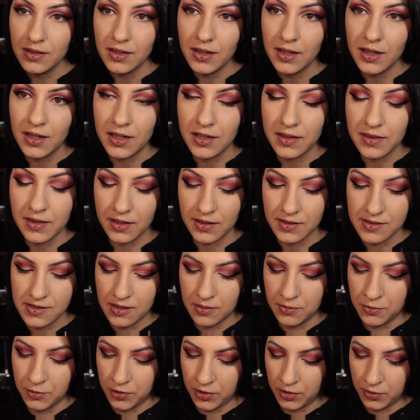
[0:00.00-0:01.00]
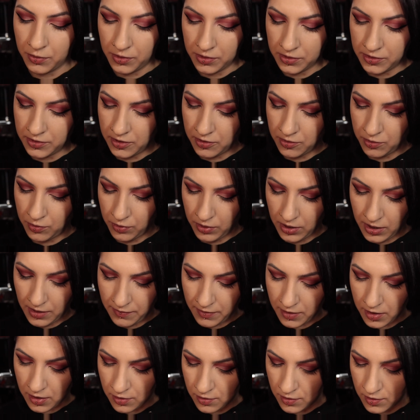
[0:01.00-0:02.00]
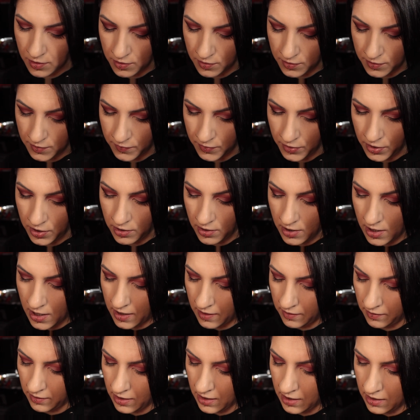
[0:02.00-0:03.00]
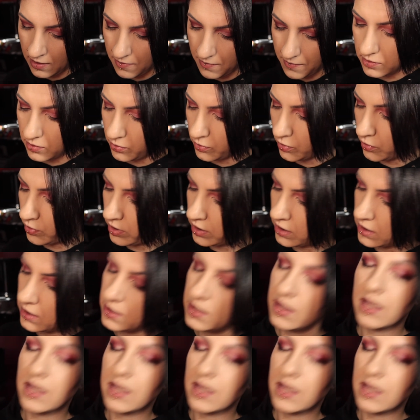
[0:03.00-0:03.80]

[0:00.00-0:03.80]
anything similar will do, whatever you use for your highlight. I'm going into